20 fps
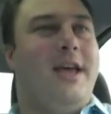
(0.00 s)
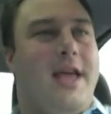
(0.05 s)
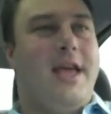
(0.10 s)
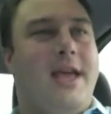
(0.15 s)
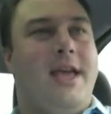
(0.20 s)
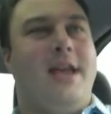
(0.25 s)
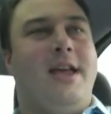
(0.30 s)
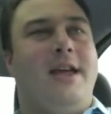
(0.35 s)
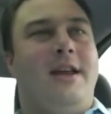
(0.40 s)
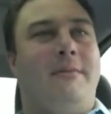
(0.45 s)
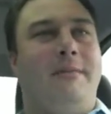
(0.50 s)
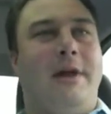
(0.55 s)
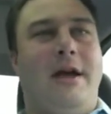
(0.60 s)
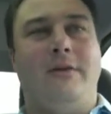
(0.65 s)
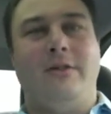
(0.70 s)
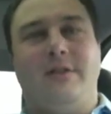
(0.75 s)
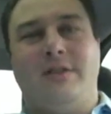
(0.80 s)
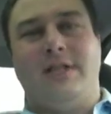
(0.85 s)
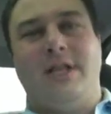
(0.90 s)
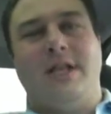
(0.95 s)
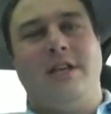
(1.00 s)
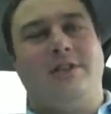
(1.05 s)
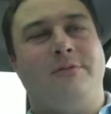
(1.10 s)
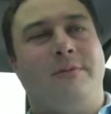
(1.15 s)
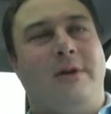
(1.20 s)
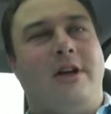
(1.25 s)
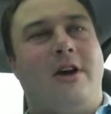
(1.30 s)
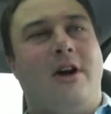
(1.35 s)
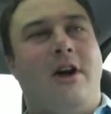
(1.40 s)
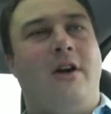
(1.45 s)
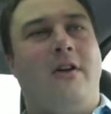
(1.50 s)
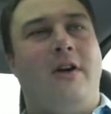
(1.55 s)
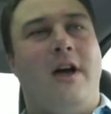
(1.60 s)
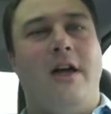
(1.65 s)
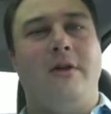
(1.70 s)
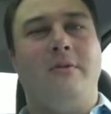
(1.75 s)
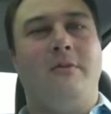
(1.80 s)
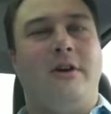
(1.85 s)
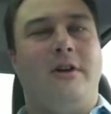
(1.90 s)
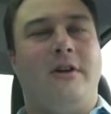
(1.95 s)
And I'm now at the stage of my car
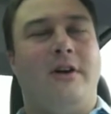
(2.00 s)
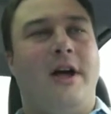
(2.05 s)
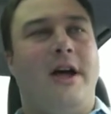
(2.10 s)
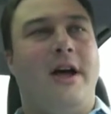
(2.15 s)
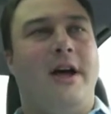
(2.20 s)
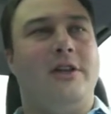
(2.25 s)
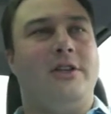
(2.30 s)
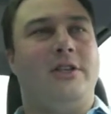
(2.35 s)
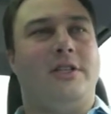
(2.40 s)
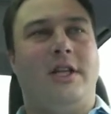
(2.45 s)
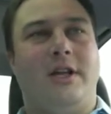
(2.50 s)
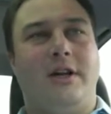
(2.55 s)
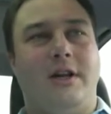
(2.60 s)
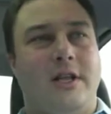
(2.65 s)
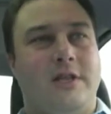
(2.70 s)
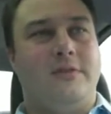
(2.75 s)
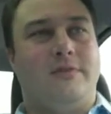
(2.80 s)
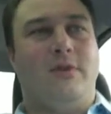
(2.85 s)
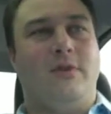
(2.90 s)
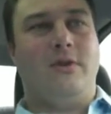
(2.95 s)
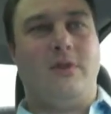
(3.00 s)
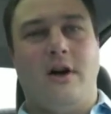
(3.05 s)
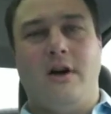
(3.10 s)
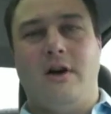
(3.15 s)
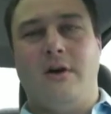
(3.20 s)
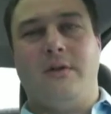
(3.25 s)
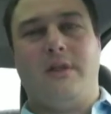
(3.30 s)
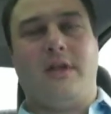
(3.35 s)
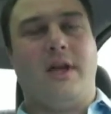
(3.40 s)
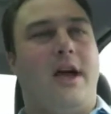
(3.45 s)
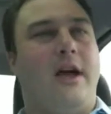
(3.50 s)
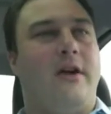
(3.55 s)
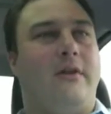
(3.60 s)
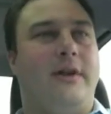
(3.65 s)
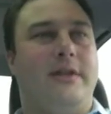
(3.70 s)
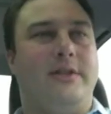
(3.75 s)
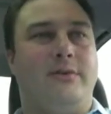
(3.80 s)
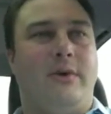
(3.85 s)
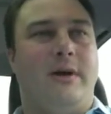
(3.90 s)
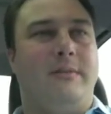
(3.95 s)
ride where I just had a nice phone call with a guy who
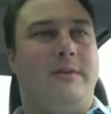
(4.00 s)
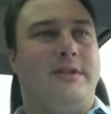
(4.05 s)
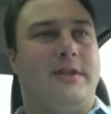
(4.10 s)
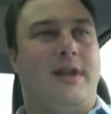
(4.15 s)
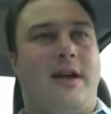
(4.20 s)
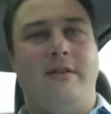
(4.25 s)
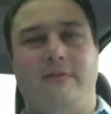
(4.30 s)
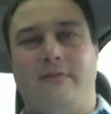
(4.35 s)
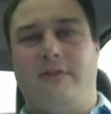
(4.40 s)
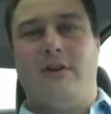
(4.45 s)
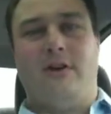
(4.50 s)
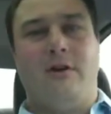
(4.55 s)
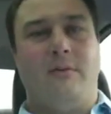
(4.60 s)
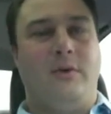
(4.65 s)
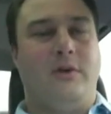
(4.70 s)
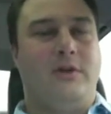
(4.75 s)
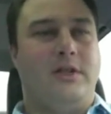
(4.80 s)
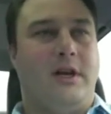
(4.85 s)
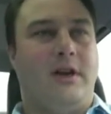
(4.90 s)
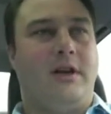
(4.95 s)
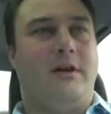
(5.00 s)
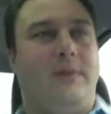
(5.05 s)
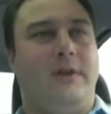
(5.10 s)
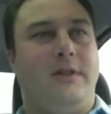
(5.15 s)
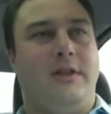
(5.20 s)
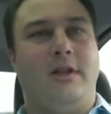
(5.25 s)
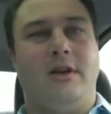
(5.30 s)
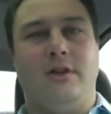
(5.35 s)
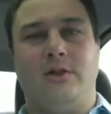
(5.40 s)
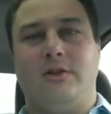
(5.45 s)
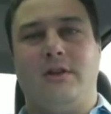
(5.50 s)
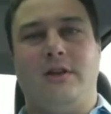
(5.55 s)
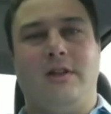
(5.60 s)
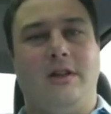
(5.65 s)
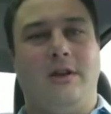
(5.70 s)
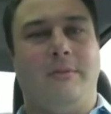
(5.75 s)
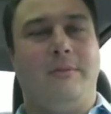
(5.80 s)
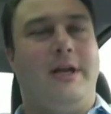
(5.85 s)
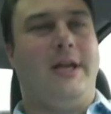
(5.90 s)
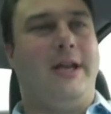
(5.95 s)
runs a web design firm. We were talking about the industry a
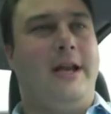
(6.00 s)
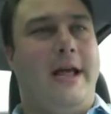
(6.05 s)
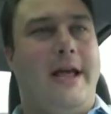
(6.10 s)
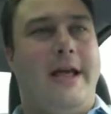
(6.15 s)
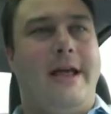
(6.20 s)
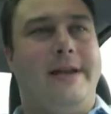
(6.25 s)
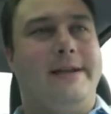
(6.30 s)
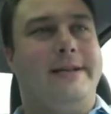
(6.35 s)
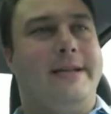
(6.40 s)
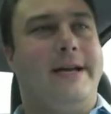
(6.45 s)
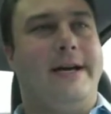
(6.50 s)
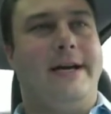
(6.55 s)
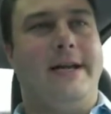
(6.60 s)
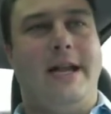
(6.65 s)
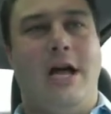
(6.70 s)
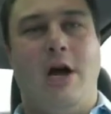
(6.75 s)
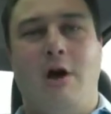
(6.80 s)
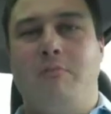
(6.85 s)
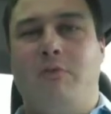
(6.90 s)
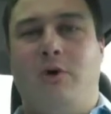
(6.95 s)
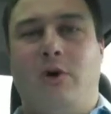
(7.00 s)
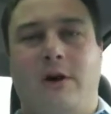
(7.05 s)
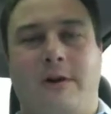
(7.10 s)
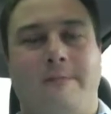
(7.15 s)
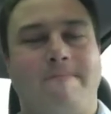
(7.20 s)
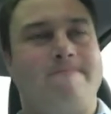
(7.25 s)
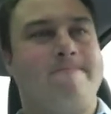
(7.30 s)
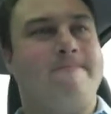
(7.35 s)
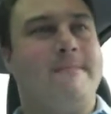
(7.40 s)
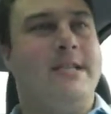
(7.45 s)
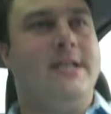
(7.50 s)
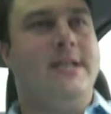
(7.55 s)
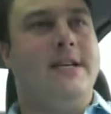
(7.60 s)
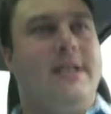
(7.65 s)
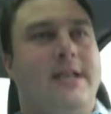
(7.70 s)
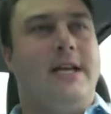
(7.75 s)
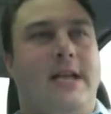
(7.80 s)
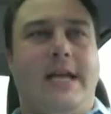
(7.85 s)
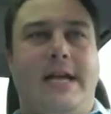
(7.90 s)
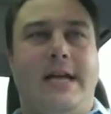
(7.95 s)
little bit, and now I'm bored.
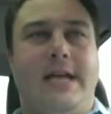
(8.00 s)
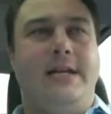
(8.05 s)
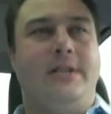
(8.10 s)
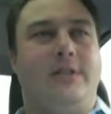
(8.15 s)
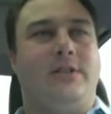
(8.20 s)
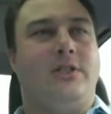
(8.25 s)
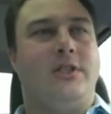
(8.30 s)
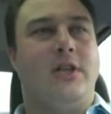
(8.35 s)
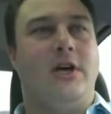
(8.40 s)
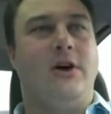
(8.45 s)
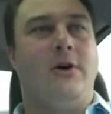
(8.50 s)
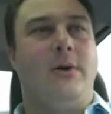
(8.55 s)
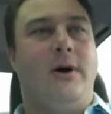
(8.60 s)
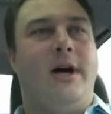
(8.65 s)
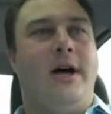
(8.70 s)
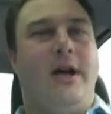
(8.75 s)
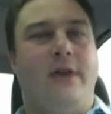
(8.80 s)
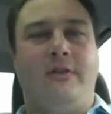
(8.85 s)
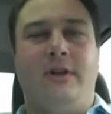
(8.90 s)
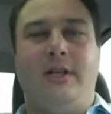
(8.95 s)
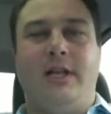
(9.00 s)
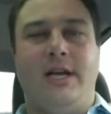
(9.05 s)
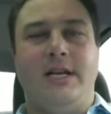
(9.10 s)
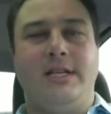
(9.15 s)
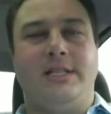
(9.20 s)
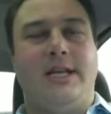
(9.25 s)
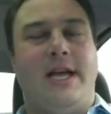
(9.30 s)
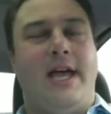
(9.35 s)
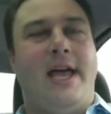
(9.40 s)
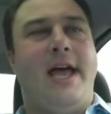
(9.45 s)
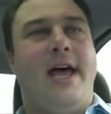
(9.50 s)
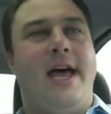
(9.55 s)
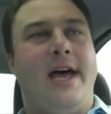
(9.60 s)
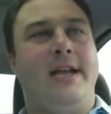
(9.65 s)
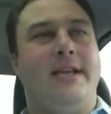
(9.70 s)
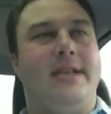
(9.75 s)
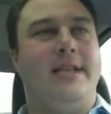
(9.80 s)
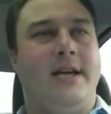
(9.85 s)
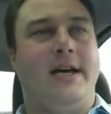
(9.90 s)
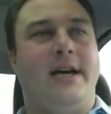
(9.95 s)
And so I realized I
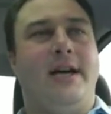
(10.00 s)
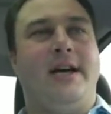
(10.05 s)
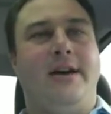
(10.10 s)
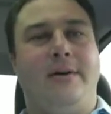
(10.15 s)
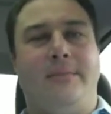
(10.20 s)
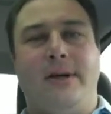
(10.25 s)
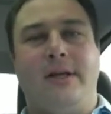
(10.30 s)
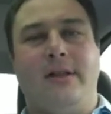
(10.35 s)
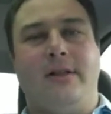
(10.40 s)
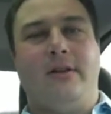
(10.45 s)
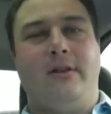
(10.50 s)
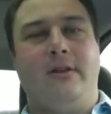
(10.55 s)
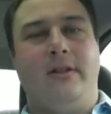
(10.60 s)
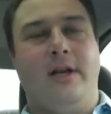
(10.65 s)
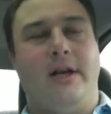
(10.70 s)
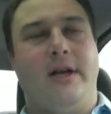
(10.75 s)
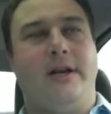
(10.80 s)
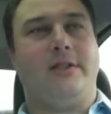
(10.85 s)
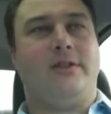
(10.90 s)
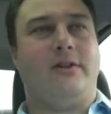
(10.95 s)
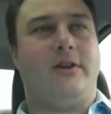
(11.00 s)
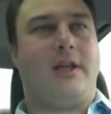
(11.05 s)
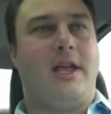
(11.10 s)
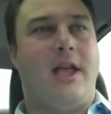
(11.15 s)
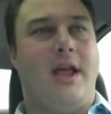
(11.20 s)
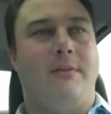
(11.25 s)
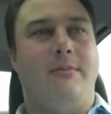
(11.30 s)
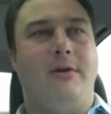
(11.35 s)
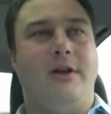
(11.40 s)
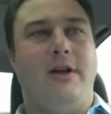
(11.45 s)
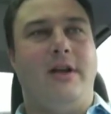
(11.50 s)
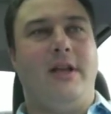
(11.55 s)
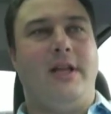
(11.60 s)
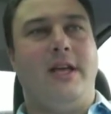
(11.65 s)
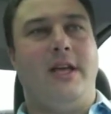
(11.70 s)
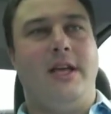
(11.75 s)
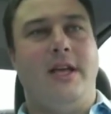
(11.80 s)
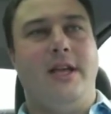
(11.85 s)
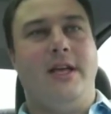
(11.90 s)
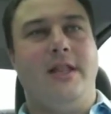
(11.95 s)
had my little sort of camera
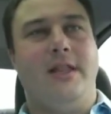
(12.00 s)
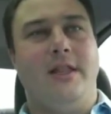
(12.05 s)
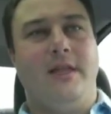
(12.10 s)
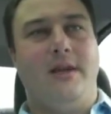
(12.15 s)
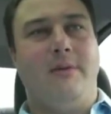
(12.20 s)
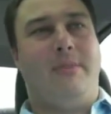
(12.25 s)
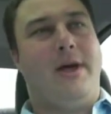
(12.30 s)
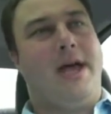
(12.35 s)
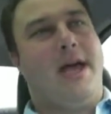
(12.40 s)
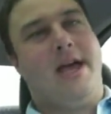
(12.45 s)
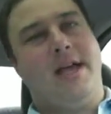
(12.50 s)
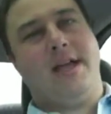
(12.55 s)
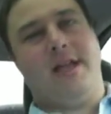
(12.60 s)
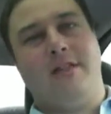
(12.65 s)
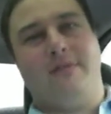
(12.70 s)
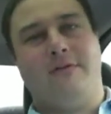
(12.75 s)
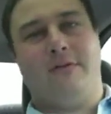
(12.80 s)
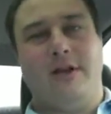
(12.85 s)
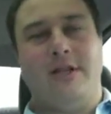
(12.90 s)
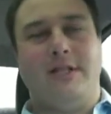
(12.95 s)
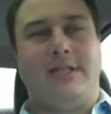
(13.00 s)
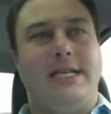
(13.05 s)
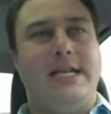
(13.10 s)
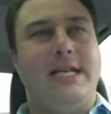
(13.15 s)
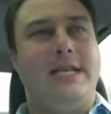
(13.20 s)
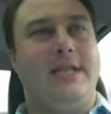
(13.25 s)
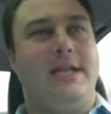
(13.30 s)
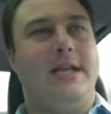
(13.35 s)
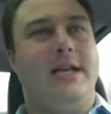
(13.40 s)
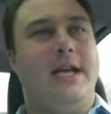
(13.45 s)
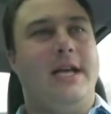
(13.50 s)
in the bag in the front seat,